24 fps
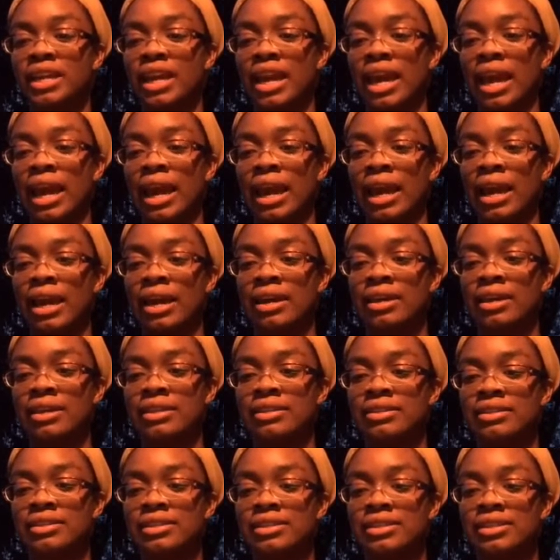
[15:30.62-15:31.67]

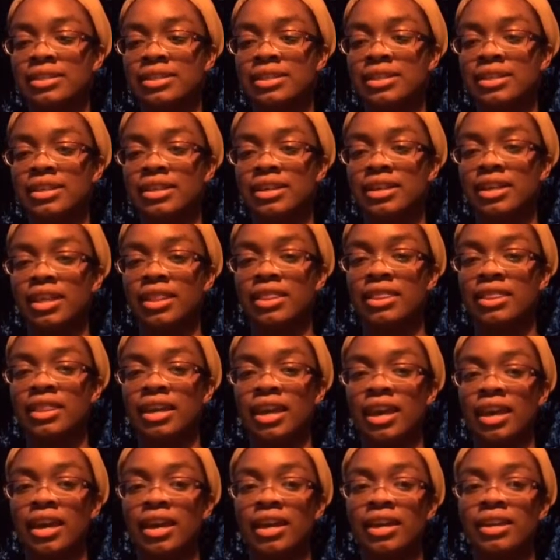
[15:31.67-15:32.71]
And
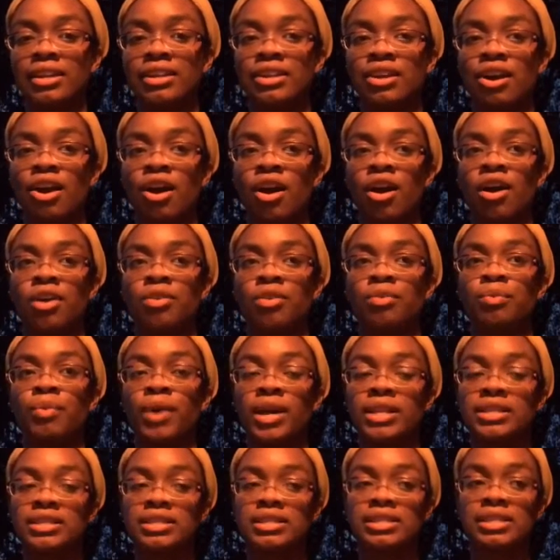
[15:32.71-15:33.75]
then on
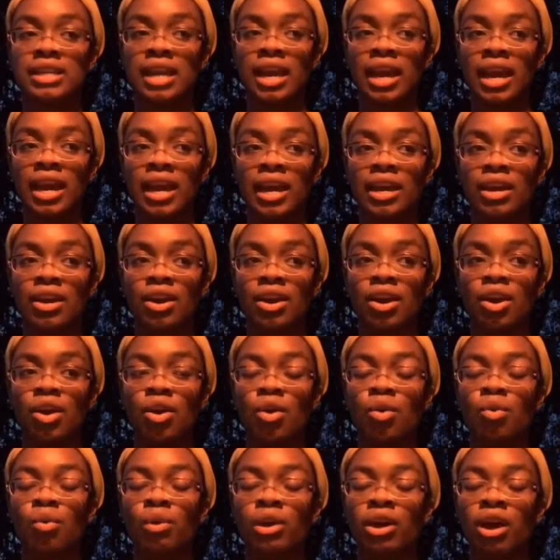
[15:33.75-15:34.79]
Wednesday,
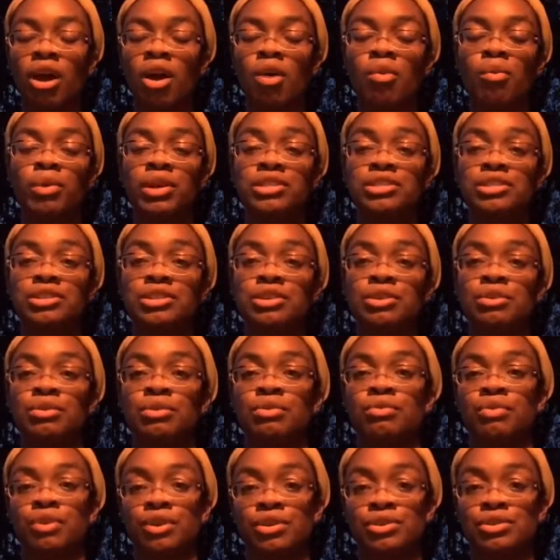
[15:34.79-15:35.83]
we all went to
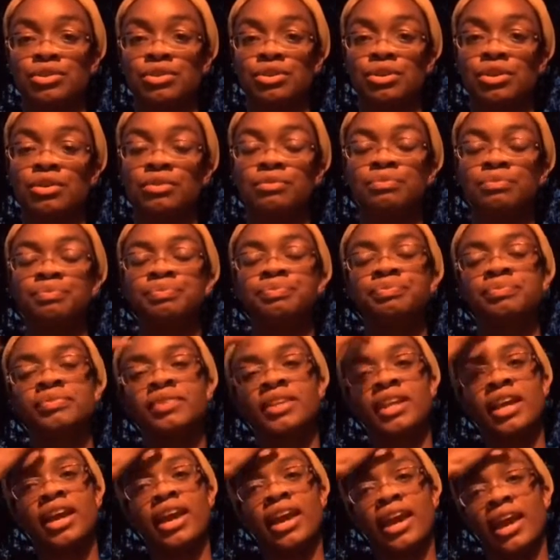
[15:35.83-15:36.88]
Universal,
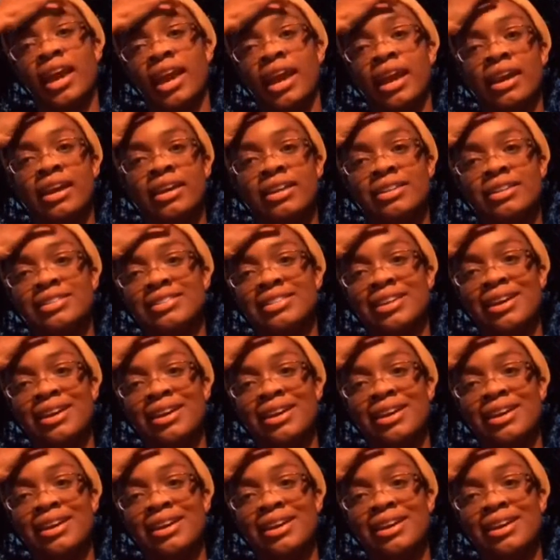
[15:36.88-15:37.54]
and